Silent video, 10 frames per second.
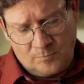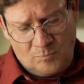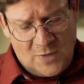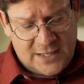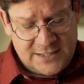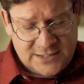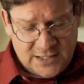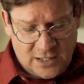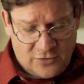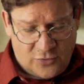against the
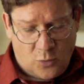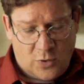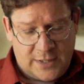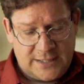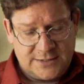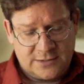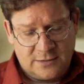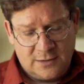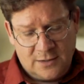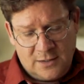authorities,
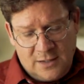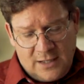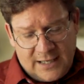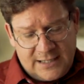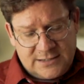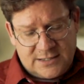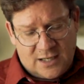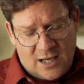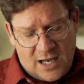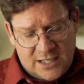against the
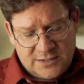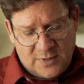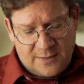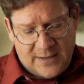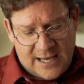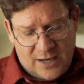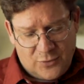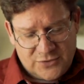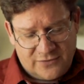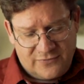cosmic
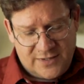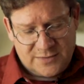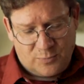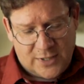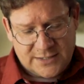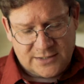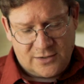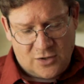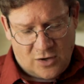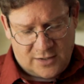powers of this present
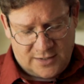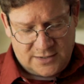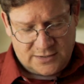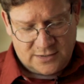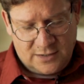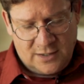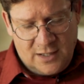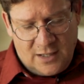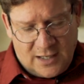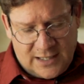darkness,
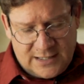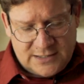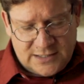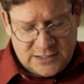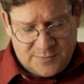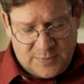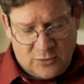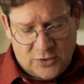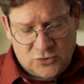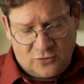against the
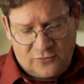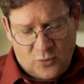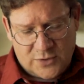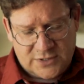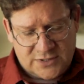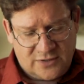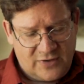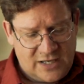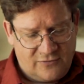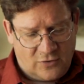spiritual forces of
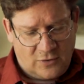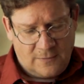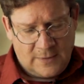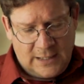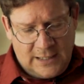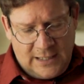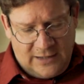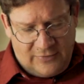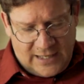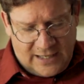evil
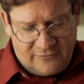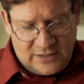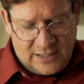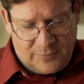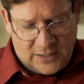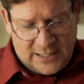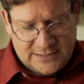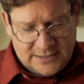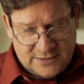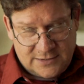in the heavenly
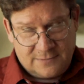places."